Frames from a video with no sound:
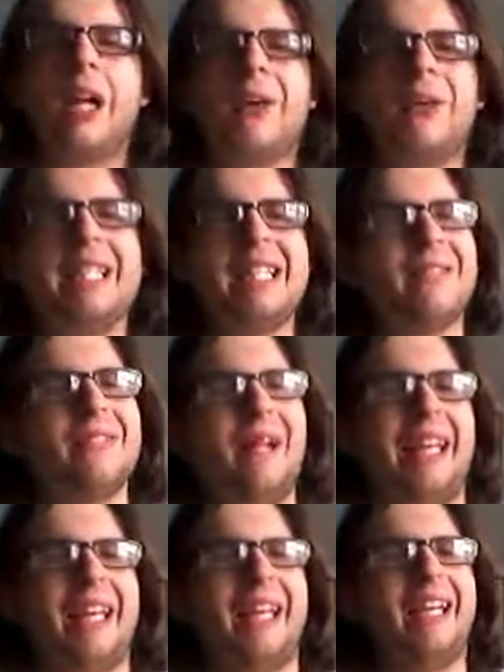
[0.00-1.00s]
which is
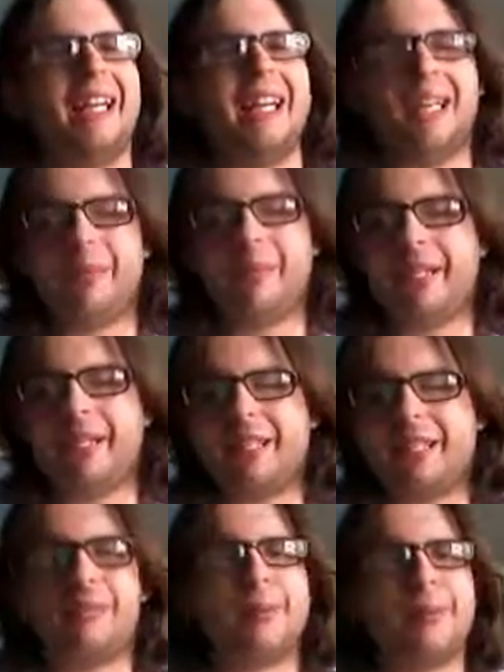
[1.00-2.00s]
funny because
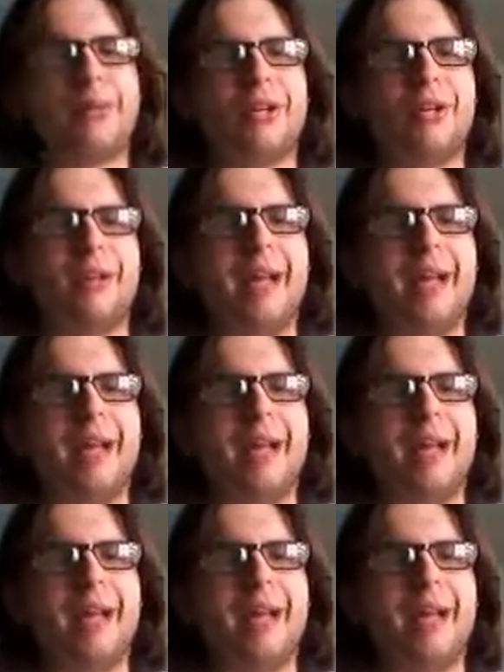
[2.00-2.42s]
I remember her